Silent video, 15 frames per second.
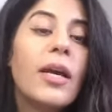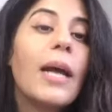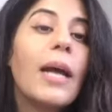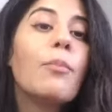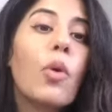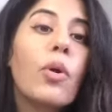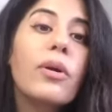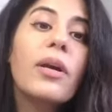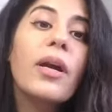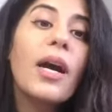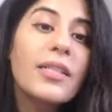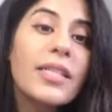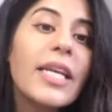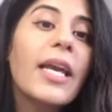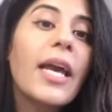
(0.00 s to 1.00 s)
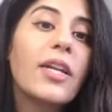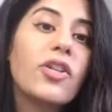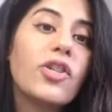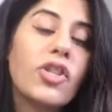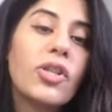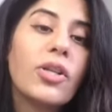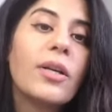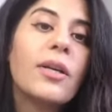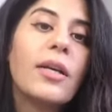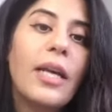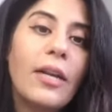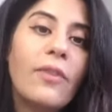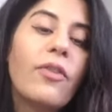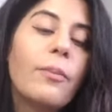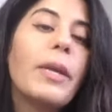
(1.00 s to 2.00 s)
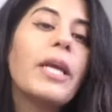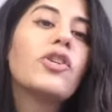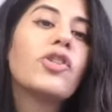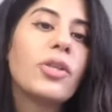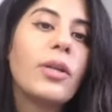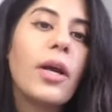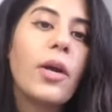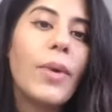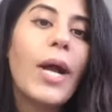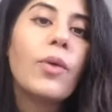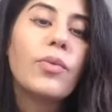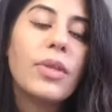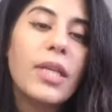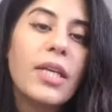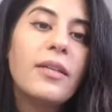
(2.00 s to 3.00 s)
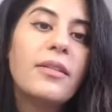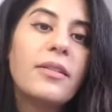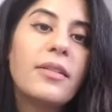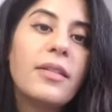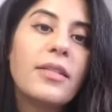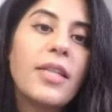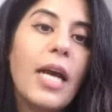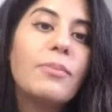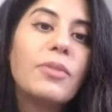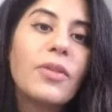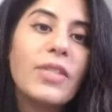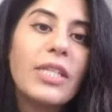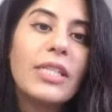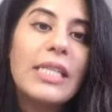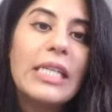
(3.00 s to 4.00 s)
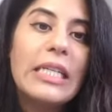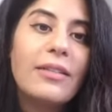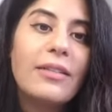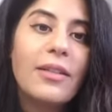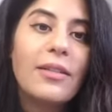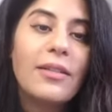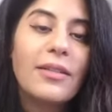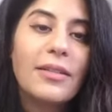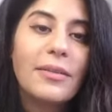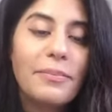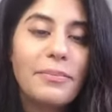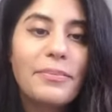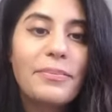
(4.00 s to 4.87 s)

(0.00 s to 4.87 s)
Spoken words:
and more cutting edge information around these types of diseases.